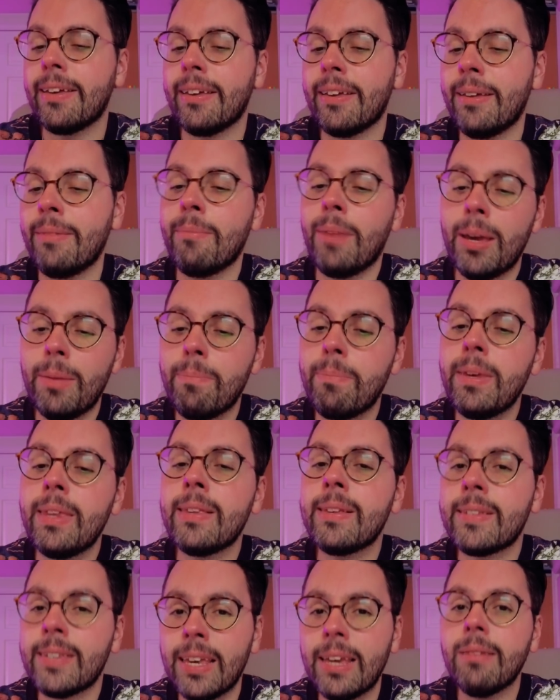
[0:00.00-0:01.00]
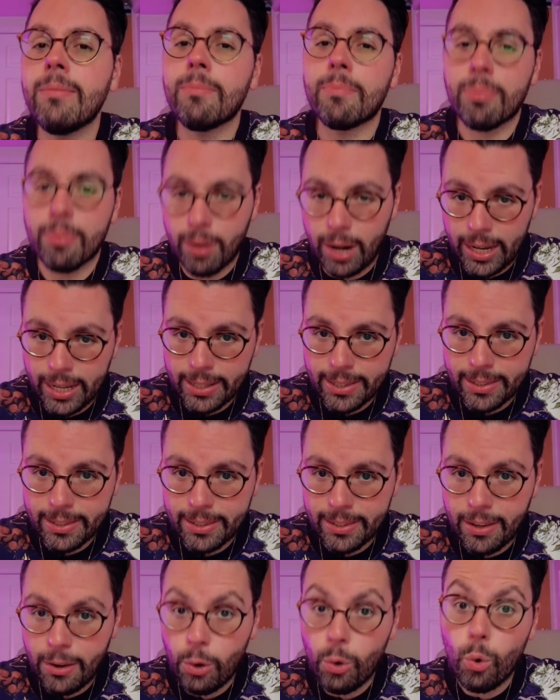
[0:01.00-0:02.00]
it might be the same
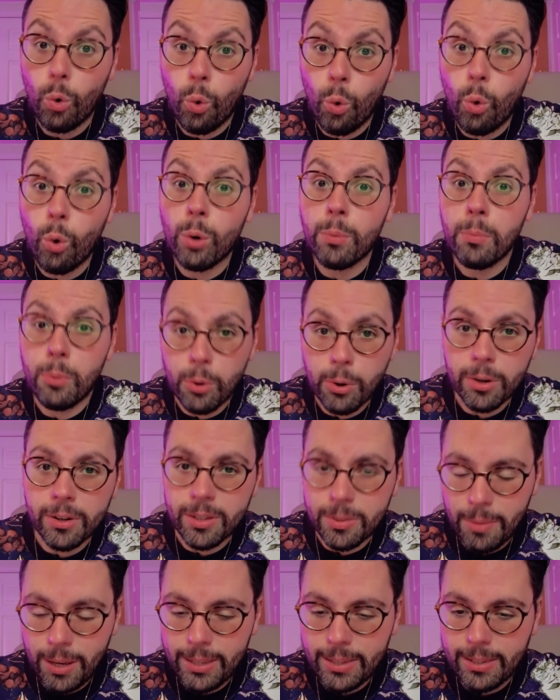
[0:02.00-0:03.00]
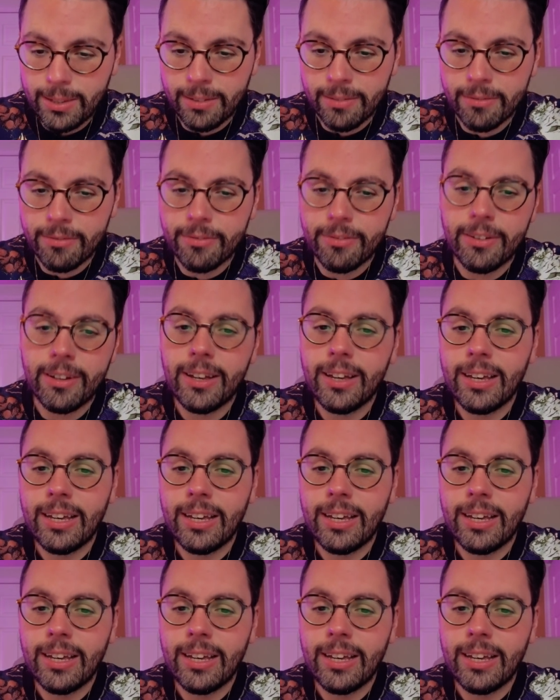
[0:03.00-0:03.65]
price or more expensive